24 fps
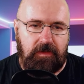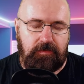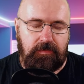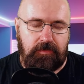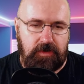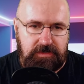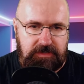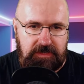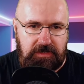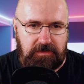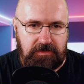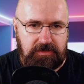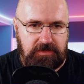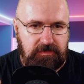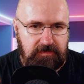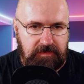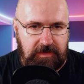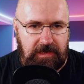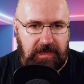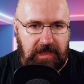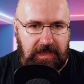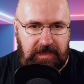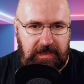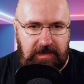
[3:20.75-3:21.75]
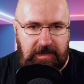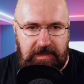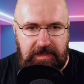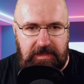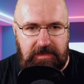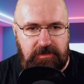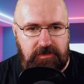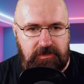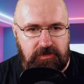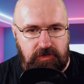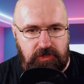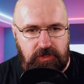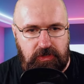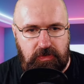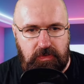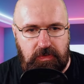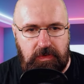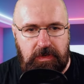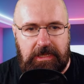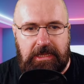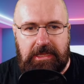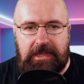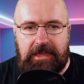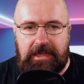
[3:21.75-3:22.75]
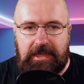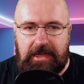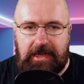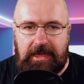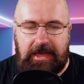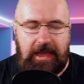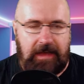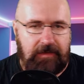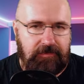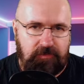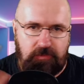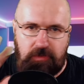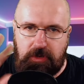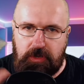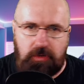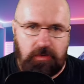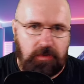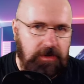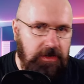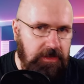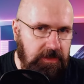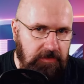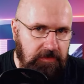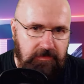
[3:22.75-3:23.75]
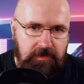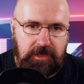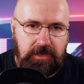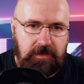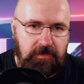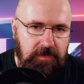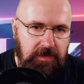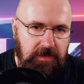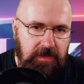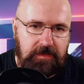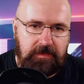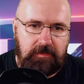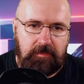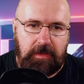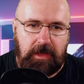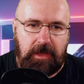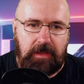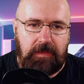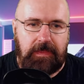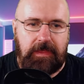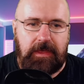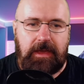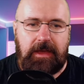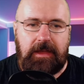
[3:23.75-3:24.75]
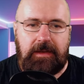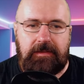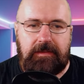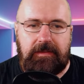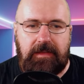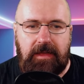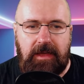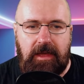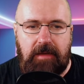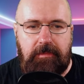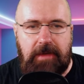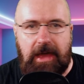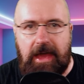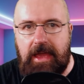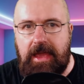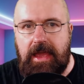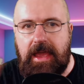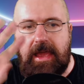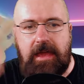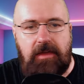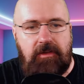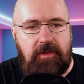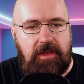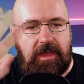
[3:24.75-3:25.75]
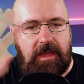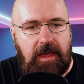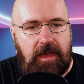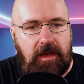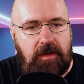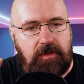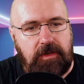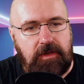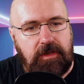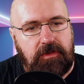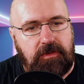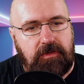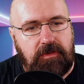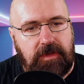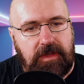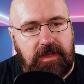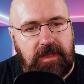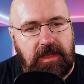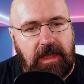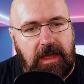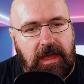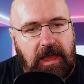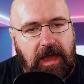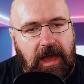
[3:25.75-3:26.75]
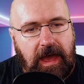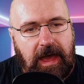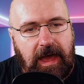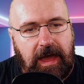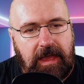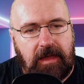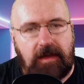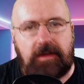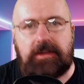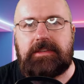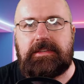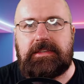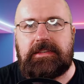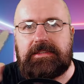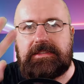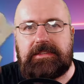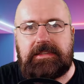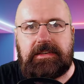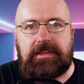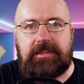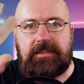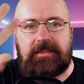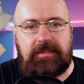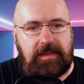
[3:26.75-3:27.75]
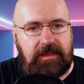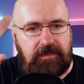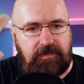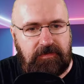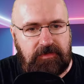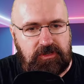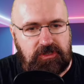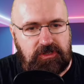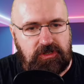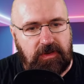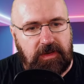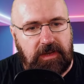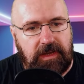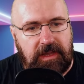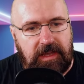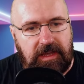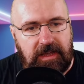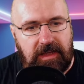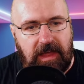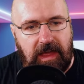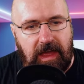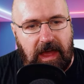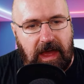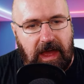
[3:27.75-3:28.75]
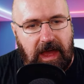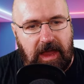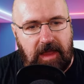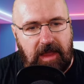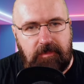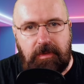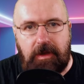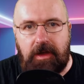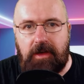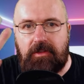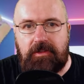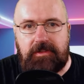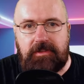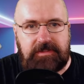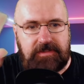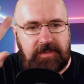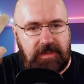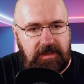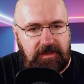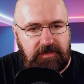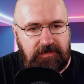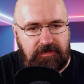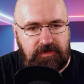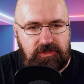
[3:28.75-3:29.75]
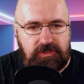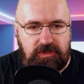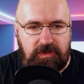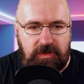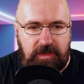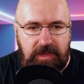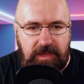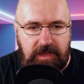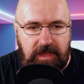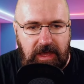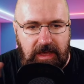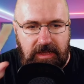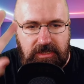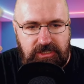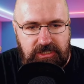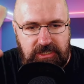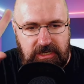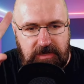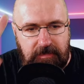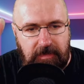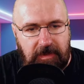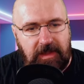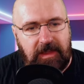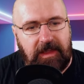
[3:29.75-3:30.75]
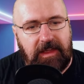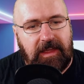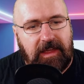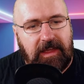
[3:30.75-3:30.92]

Of course, I also will like link to you. I haven't recorded the video yet about that. Um, hi, Eric, how are you doing? Hi, Artista, thanks for joining. Hi, Pulse, thanks for joining. Hi, Chip.